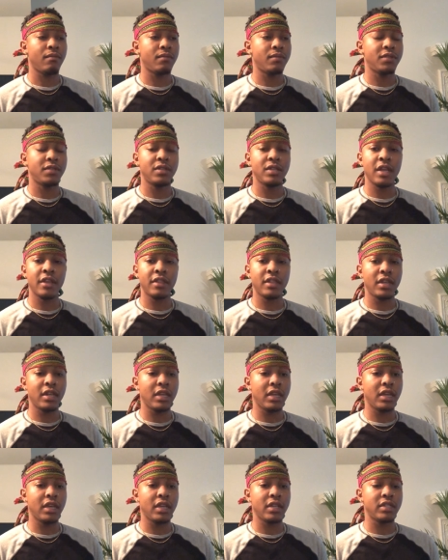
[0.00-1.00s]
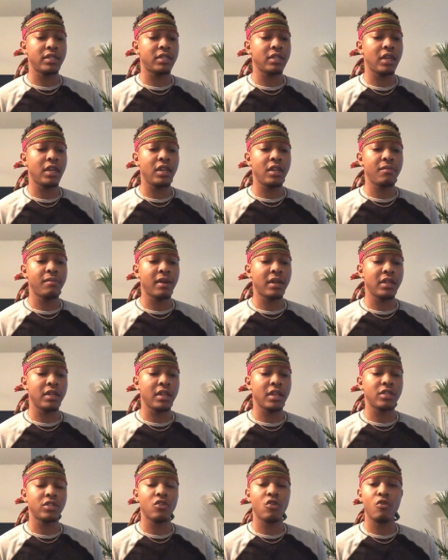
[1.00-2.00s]
it's nothing against anybody
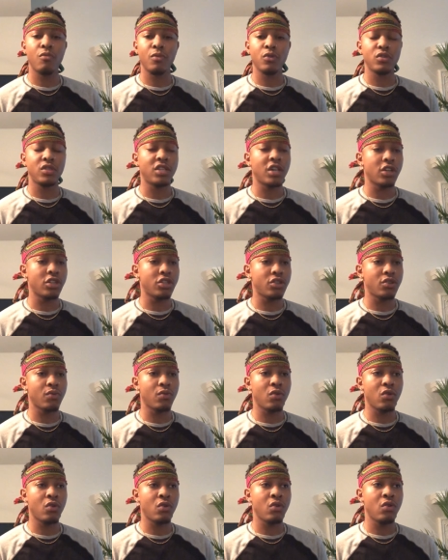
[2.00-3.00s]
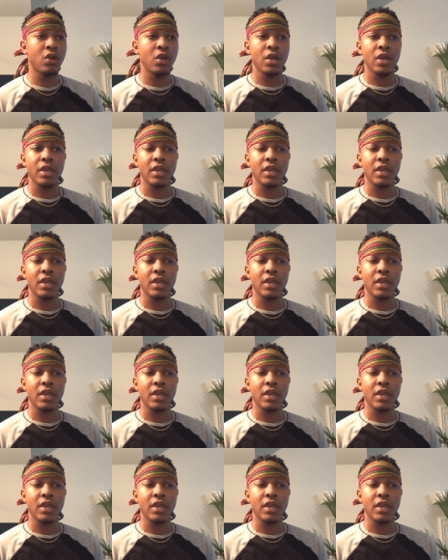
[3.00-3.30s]
that's homosexual,